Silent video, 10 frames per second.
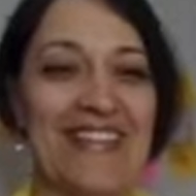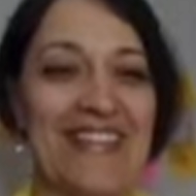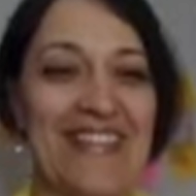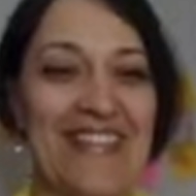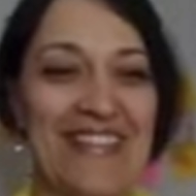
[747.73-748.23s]

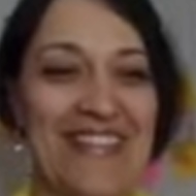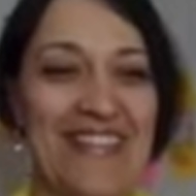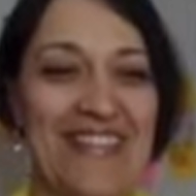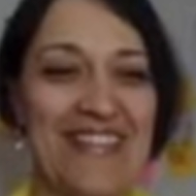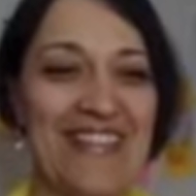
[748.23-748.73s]

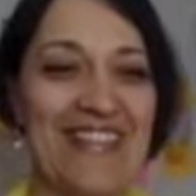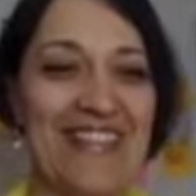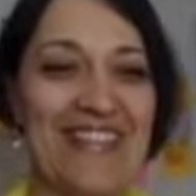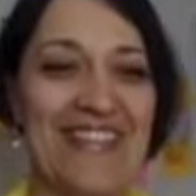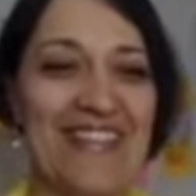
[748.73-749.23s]

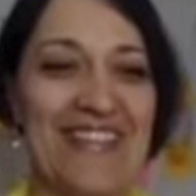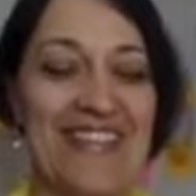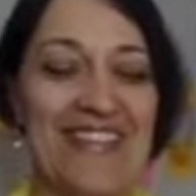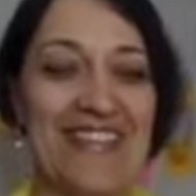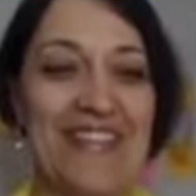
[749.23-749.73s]

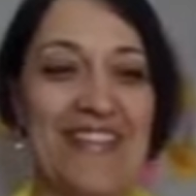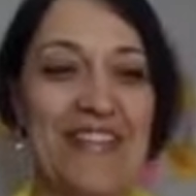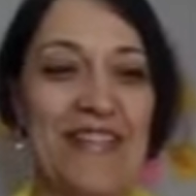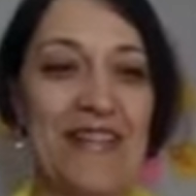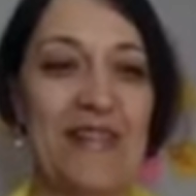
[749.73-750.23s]

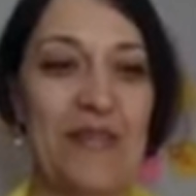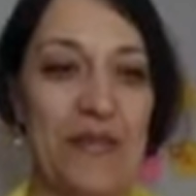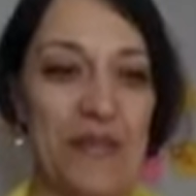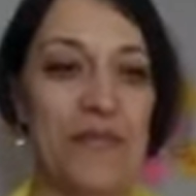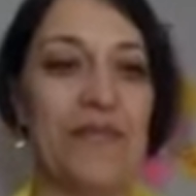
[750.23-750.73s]

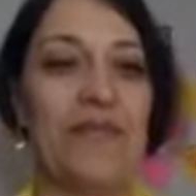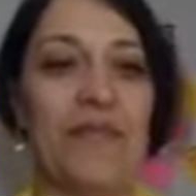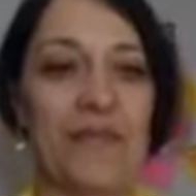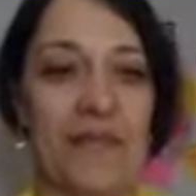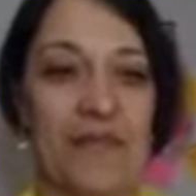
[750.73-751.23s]

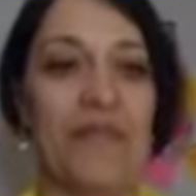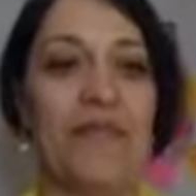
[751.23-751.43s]
No words are spoken by the person on screen.